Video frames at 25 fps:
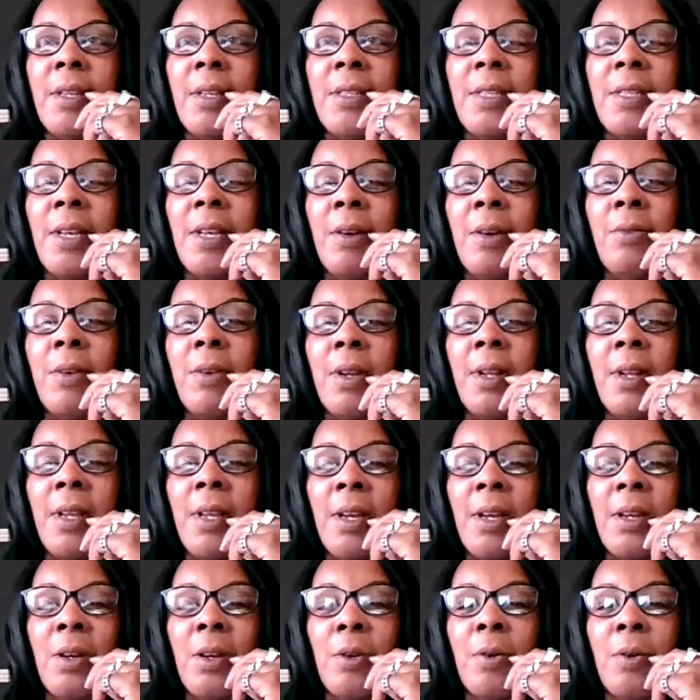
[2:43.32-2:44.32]
I sounded
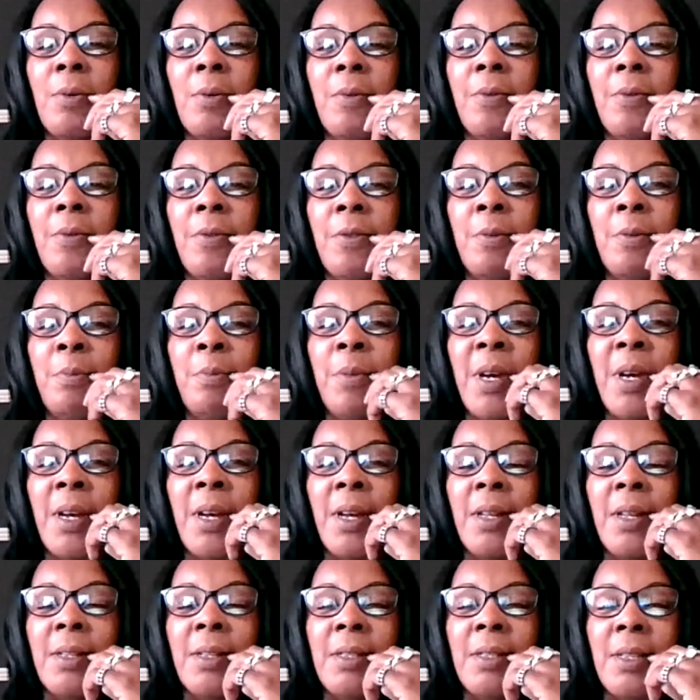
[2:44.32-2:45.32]
like I come from
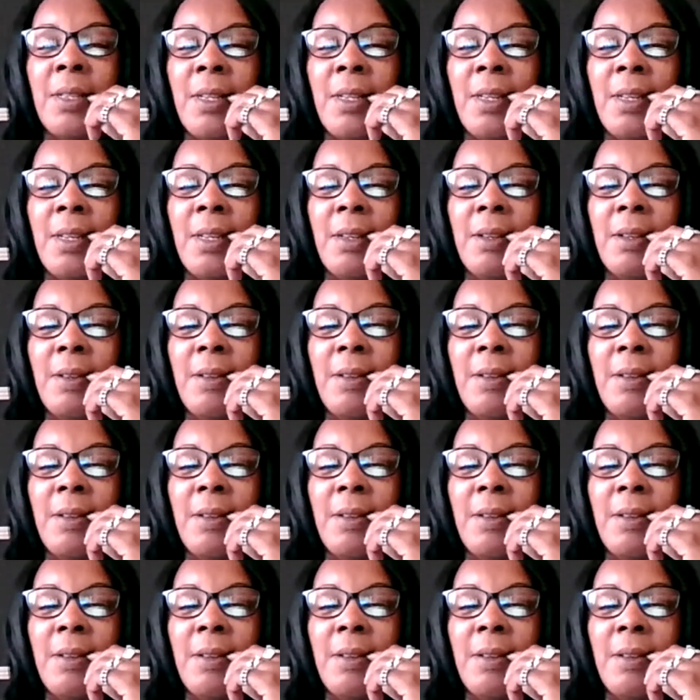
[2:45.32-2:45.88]
Barnsley.